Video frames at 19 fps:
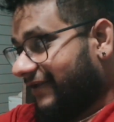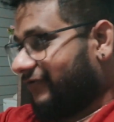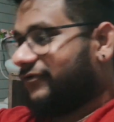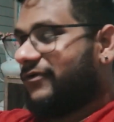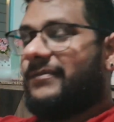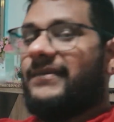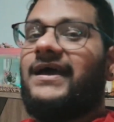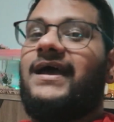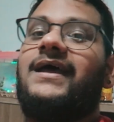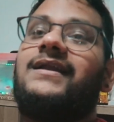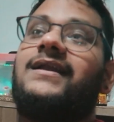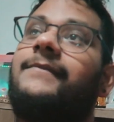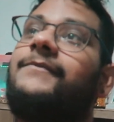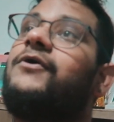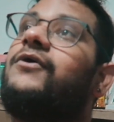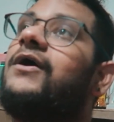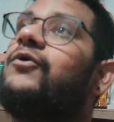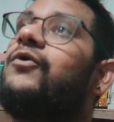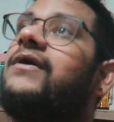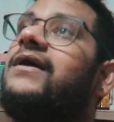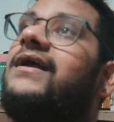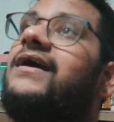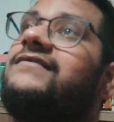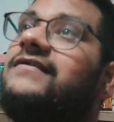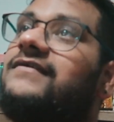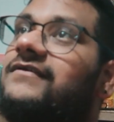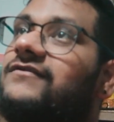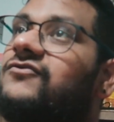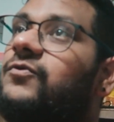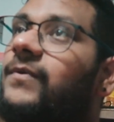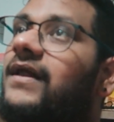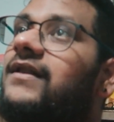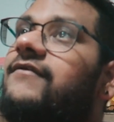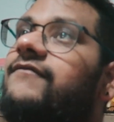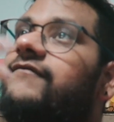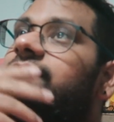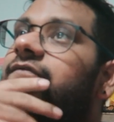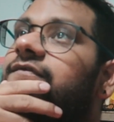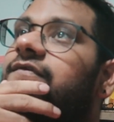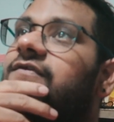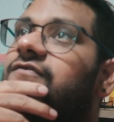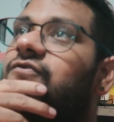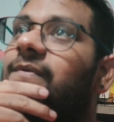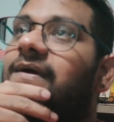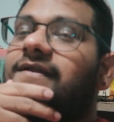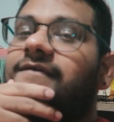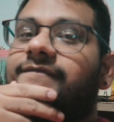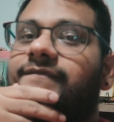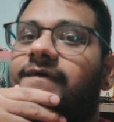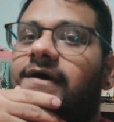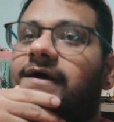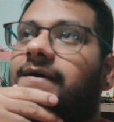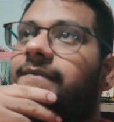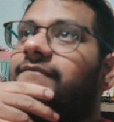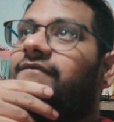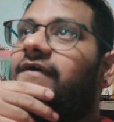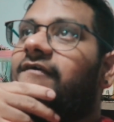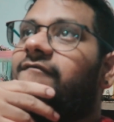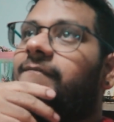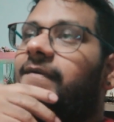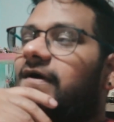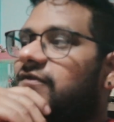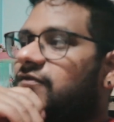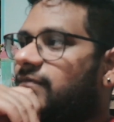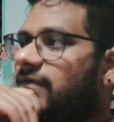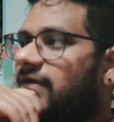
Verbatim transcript: that's on my head. Let me go and organize it. It's 12, it's 12, um, 5 past